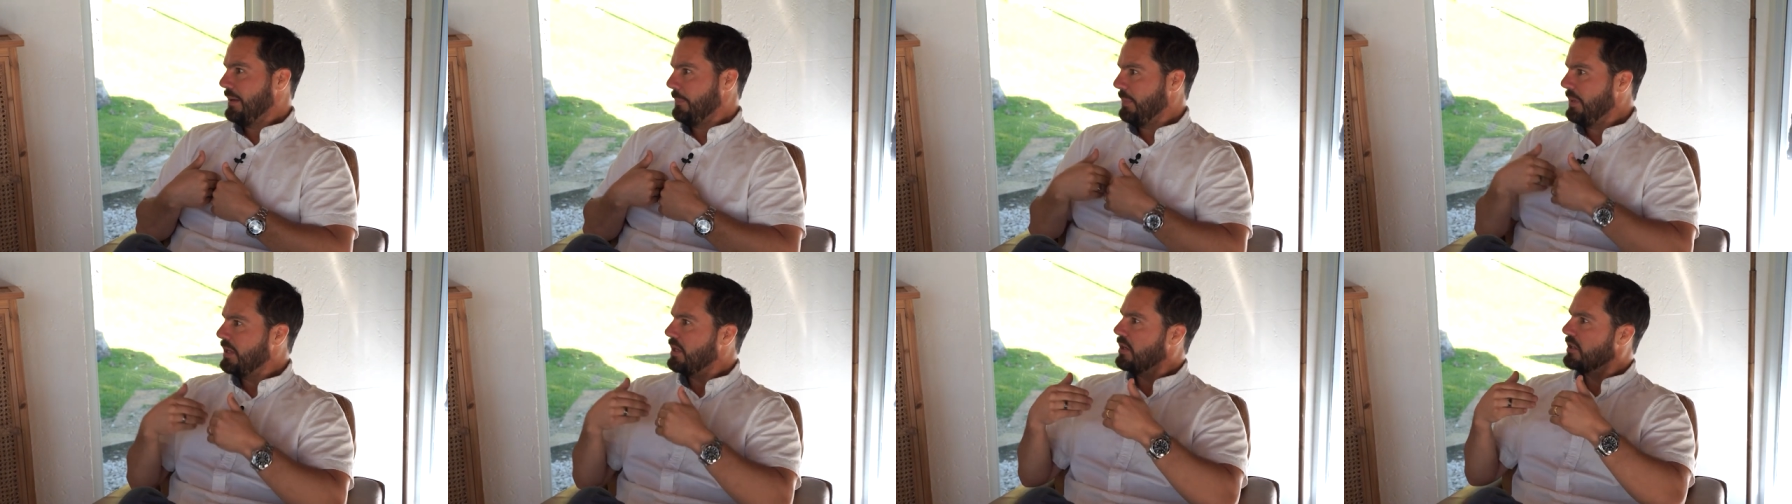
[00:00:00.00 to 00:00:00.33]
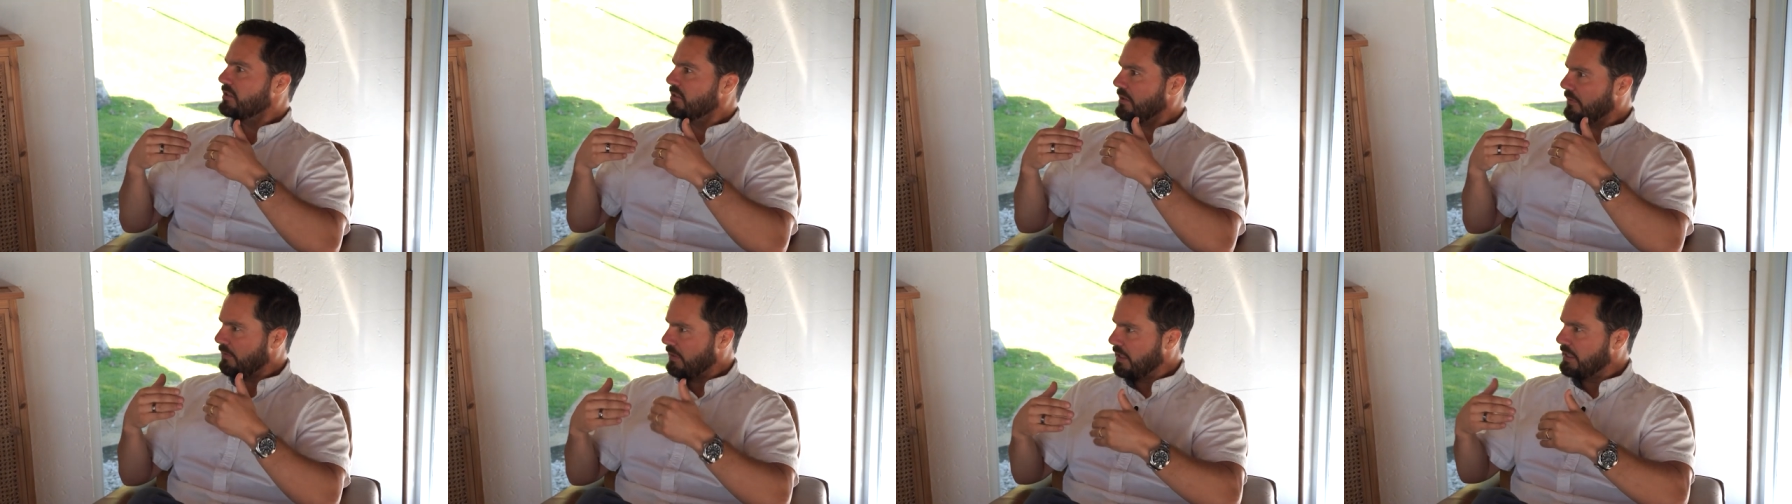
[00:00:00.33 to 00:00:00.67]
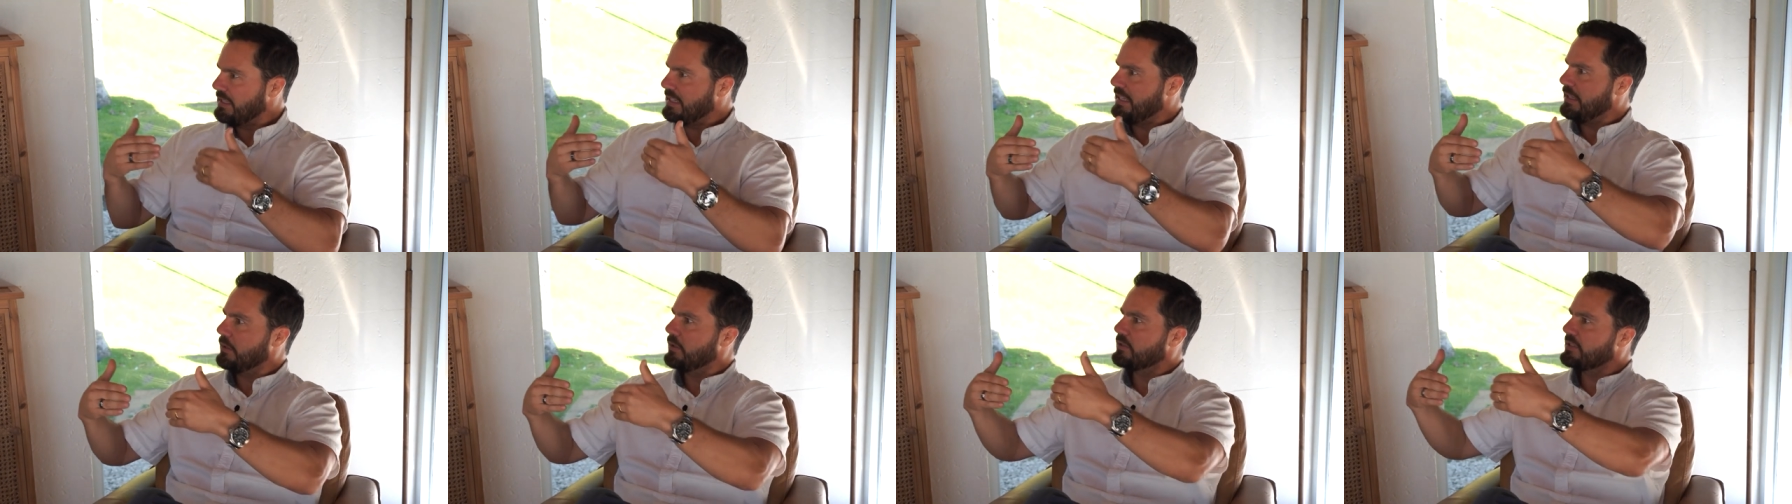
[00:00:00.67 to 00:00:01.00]
Because of the
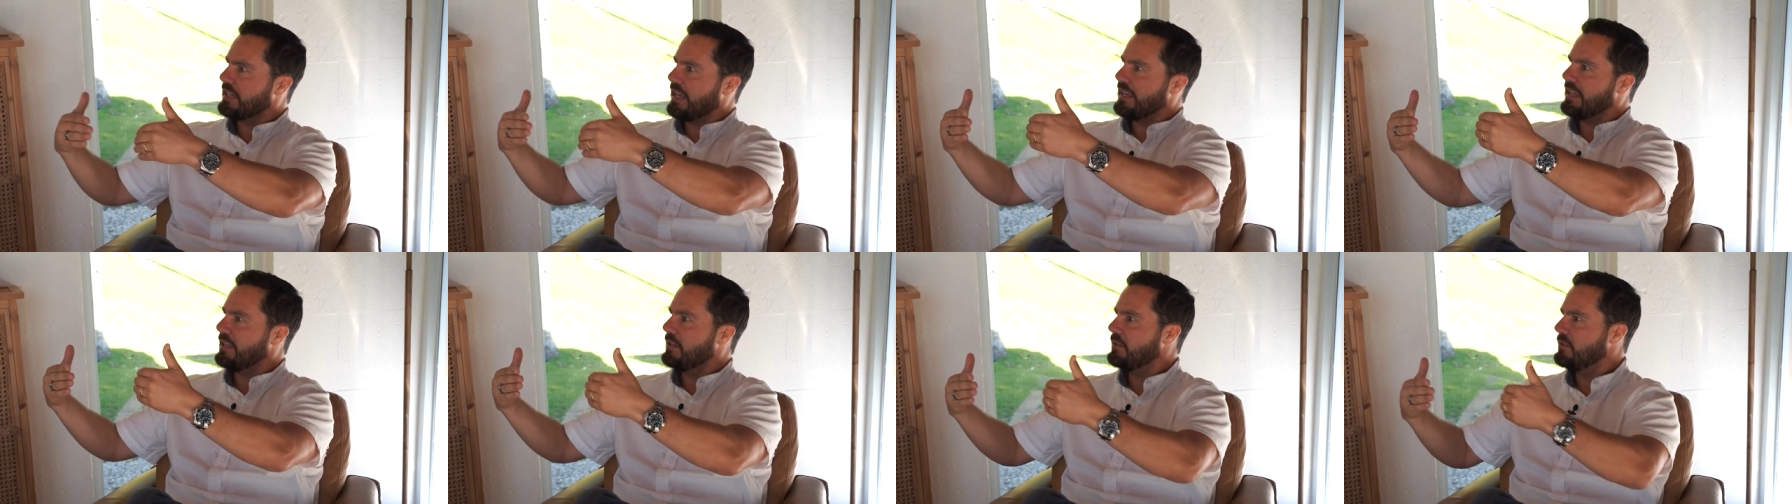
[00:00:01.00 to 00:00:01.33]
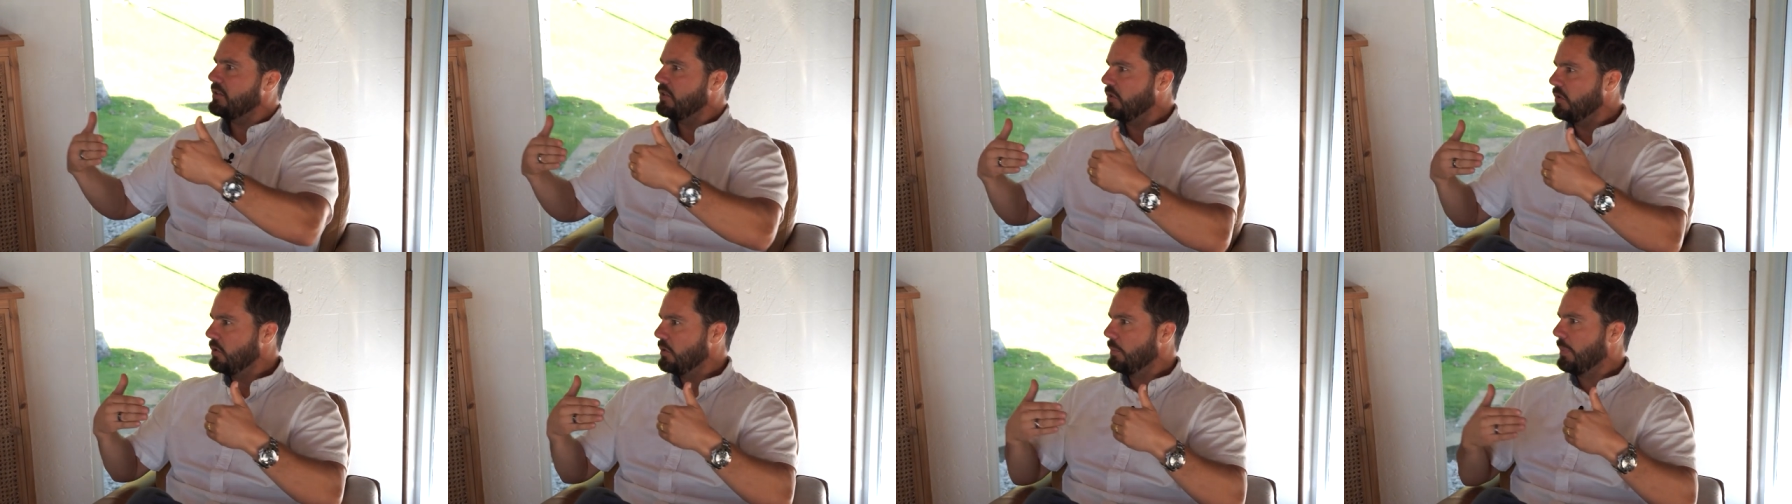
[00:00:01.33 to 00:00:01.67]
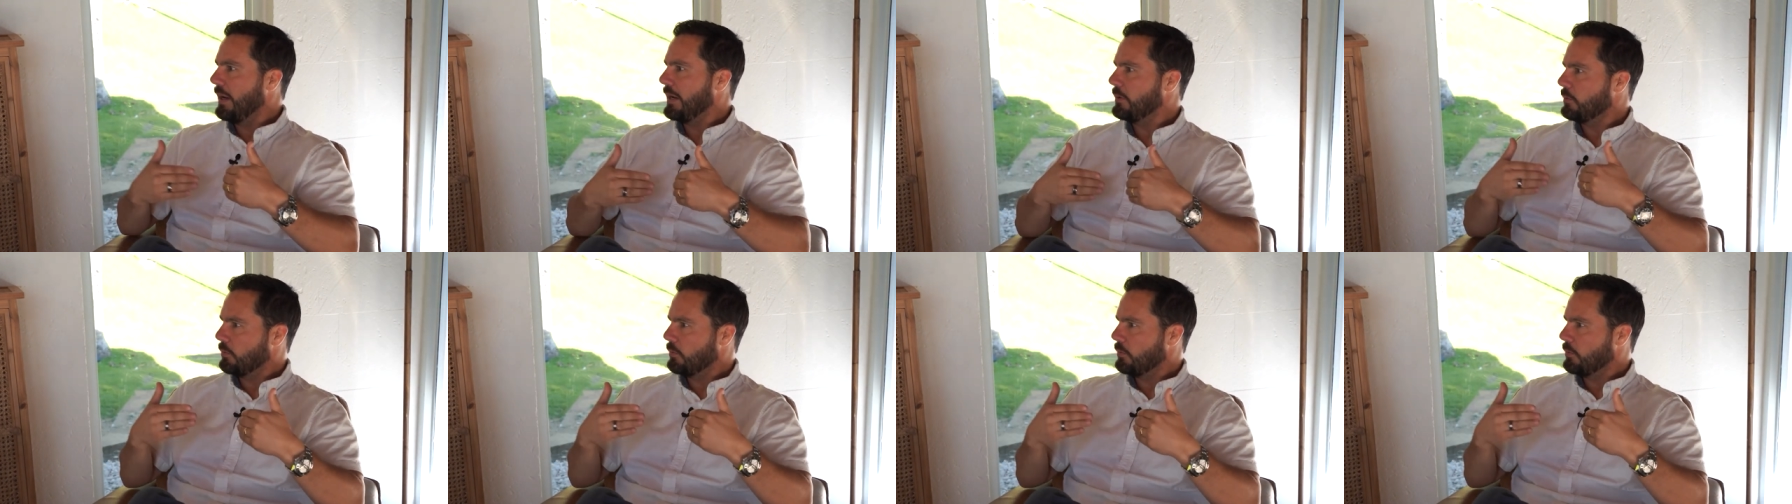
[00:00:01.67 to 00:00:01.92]
deals I can do by